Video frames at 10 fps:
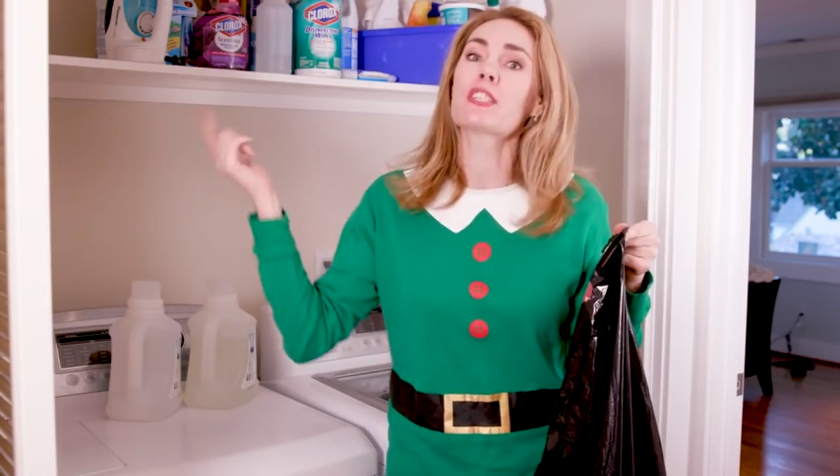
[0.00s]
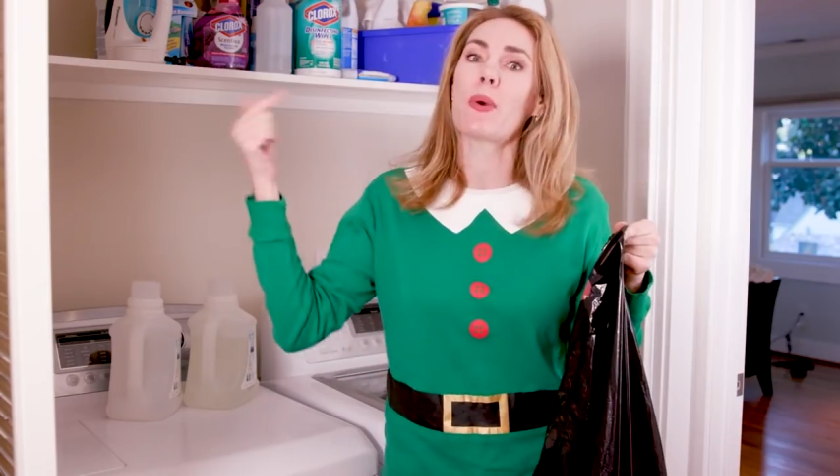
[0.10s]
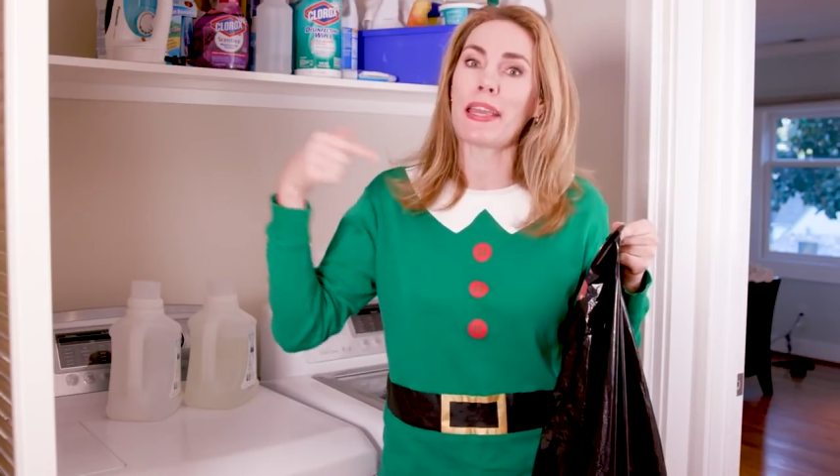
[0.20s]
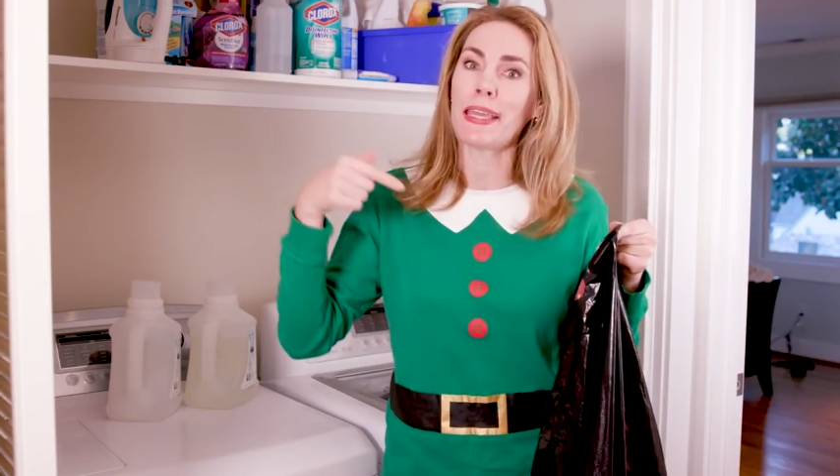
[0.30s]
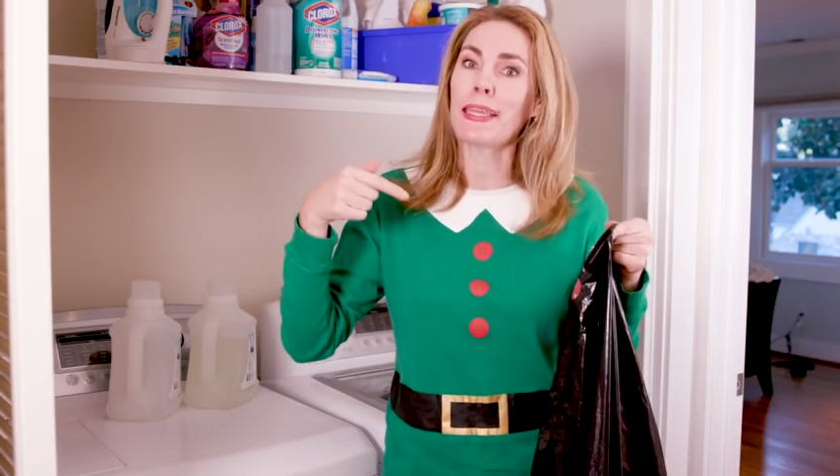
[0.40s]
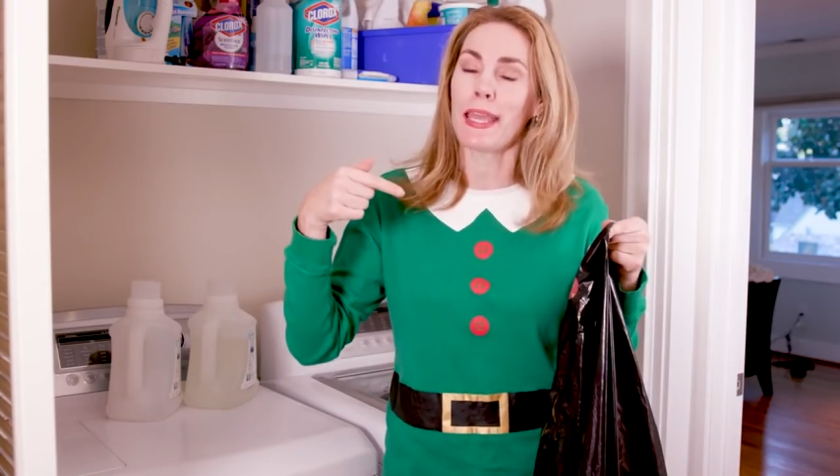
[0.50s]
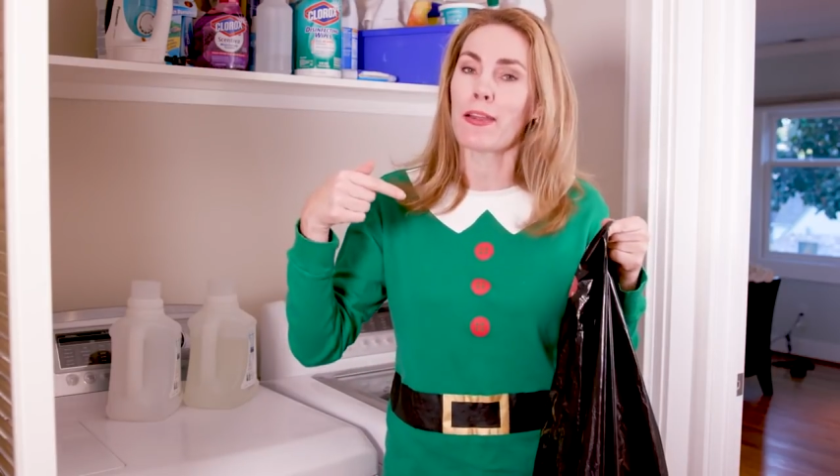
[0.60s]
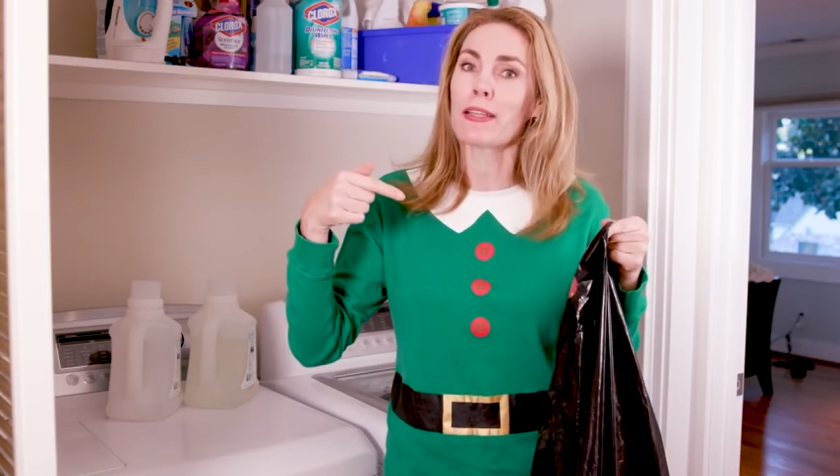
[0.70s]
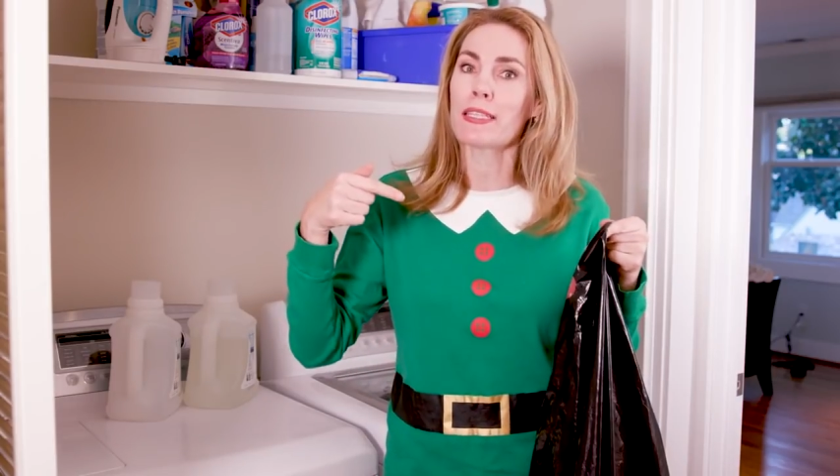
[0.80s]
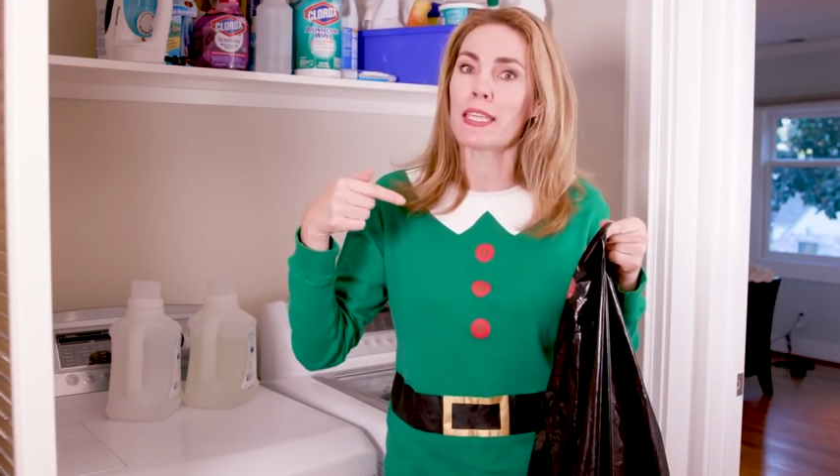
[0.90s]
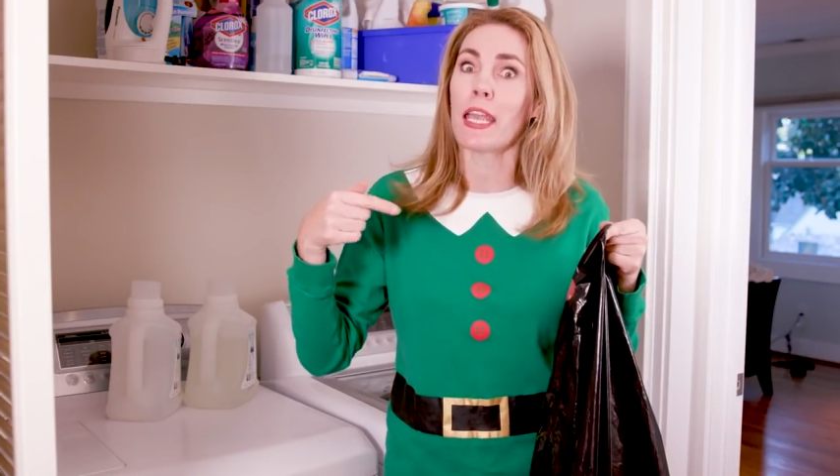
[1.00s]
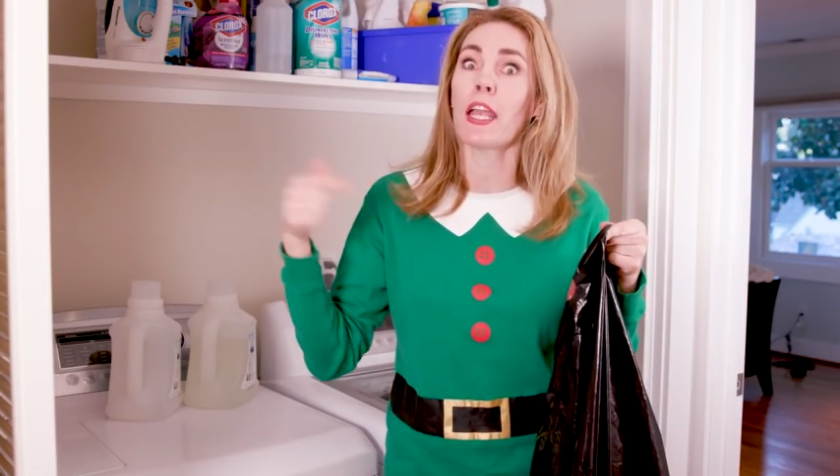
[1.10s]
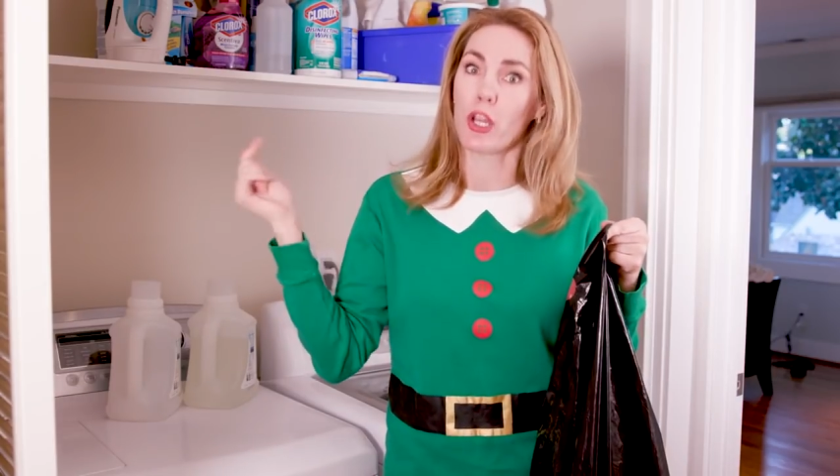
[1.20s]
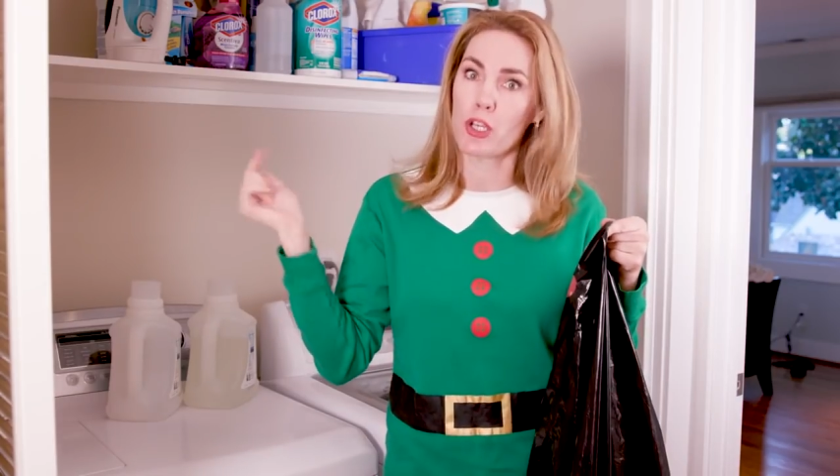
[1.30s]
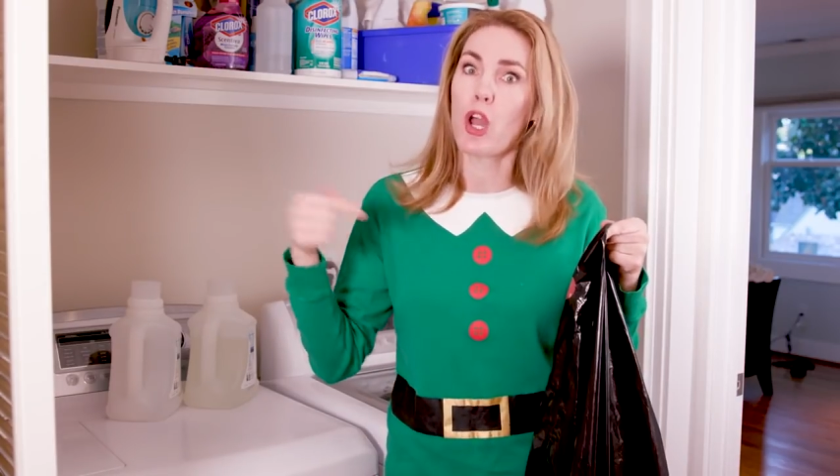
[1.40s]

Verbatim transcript: so I can guarantee